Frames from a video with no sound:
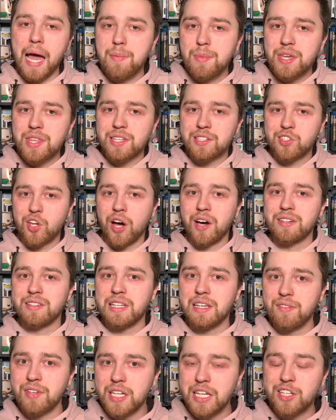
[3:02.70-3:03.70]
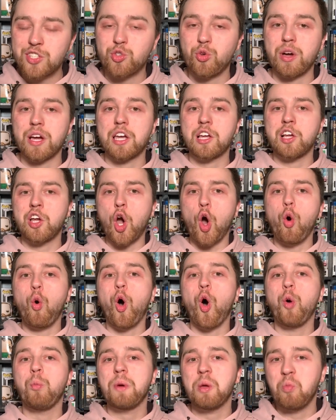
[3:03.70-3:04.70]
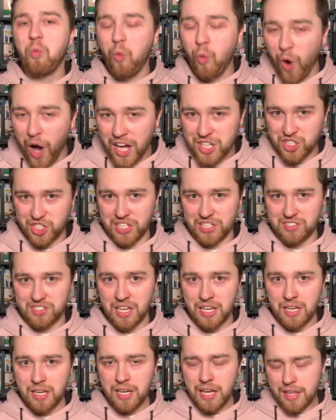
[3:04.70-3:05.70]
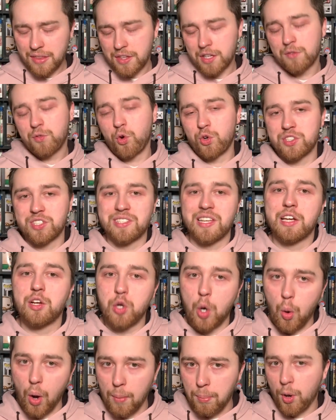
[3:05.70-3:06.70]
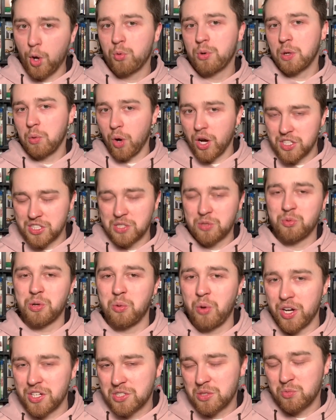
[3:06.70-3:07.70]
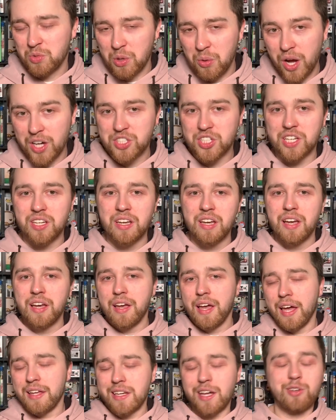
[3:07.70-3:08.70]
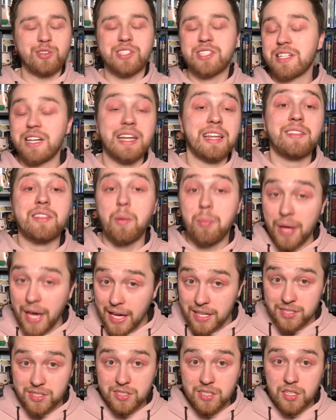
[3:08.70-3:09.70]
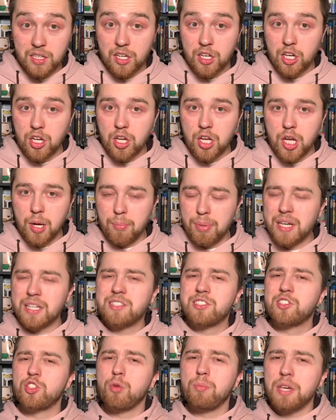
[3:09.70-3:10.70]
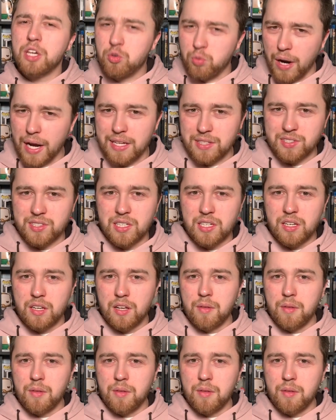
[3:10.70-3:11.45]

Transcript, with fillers: me this on D V D so I could go home and watch it. And then, of course, as I grow up, I'll rewatch and rewatch and rewatch it and notice it ain't the best, but it'd still be great.